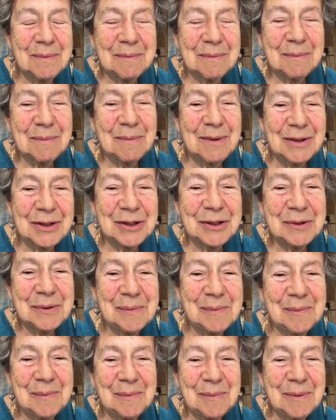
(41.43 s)
what
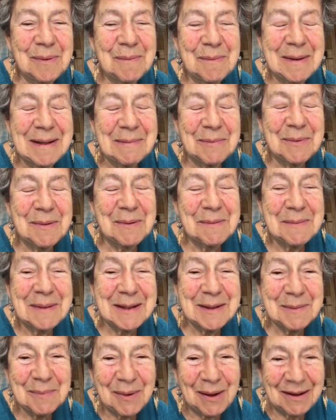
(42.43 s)

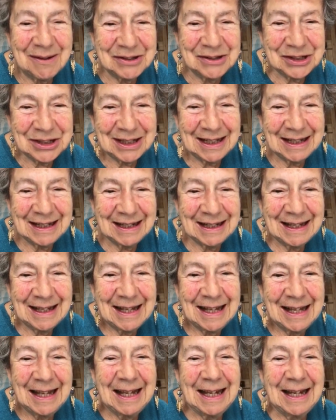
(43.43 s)
one's watching
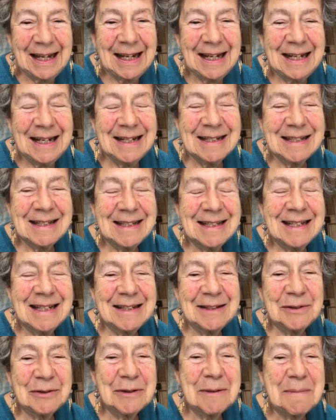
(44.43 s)
is
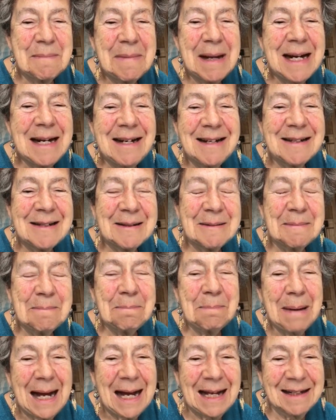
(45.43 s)
this tremendous
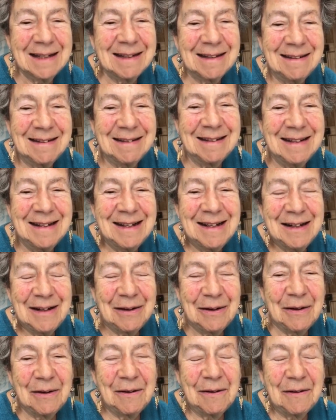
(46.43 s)
battle
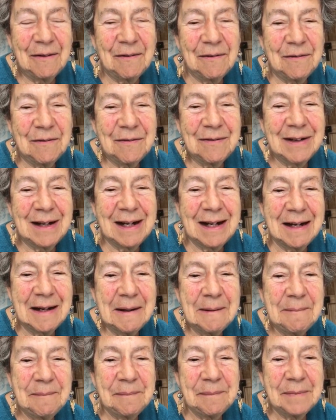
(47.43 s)
of
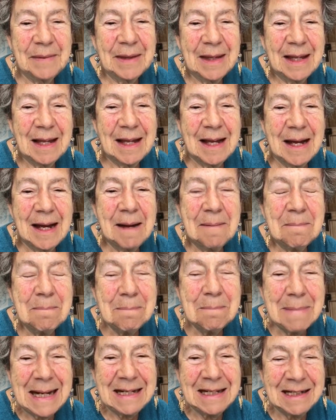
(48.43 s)
a
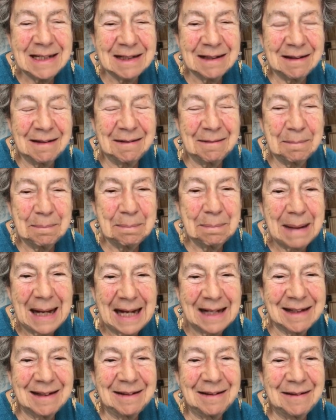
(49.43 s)
mental
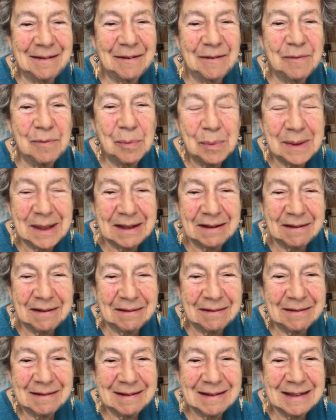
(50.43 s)
battle of
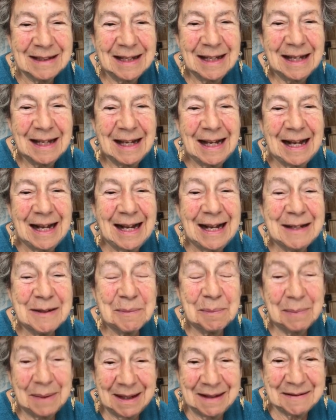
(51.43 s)
wills, as
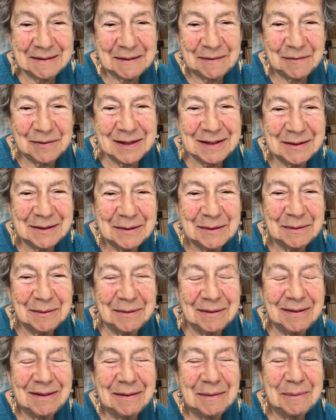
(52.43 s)
well as a
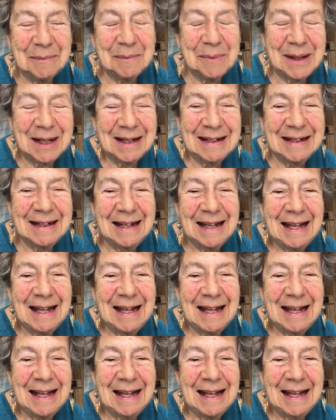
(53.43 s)
physical one,